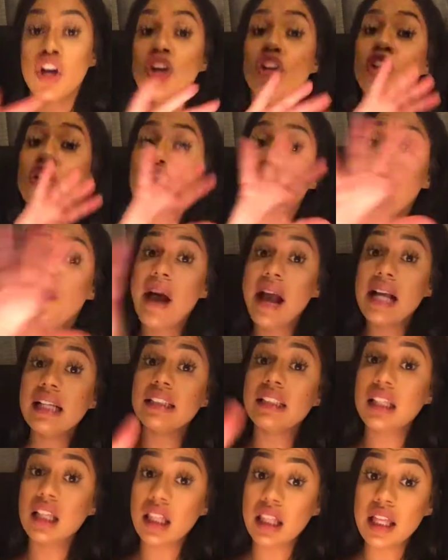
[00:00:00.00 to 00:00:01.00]
You
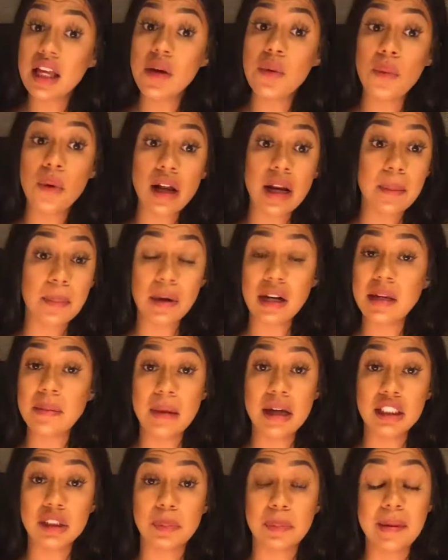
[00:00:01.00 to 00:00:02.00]
basically want to pretty
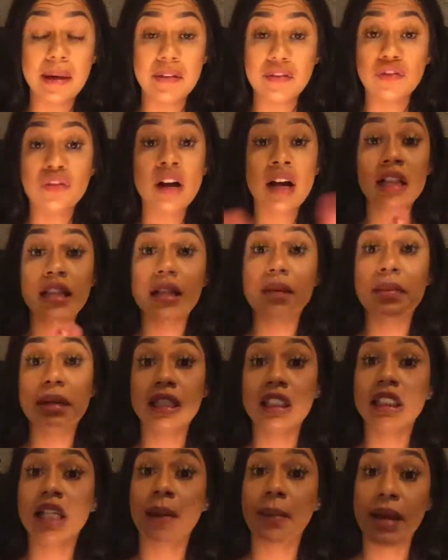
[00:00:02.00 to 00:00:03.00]
much befriend the
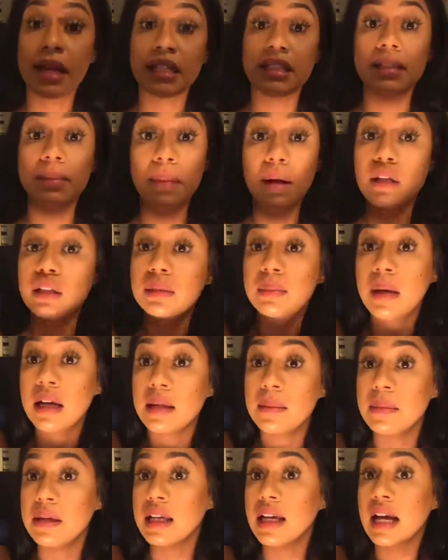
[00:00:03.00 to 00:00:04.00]
bitch that makes the most
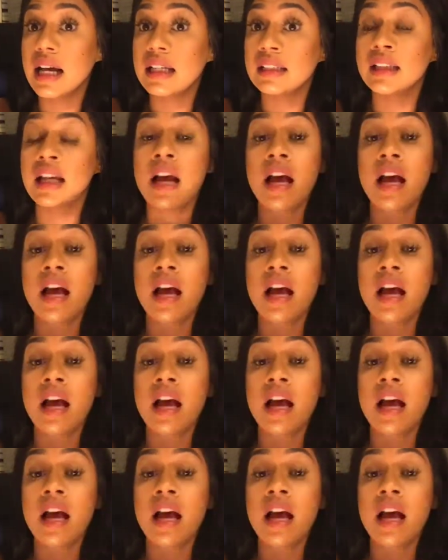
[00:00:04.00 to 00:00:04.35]
money, because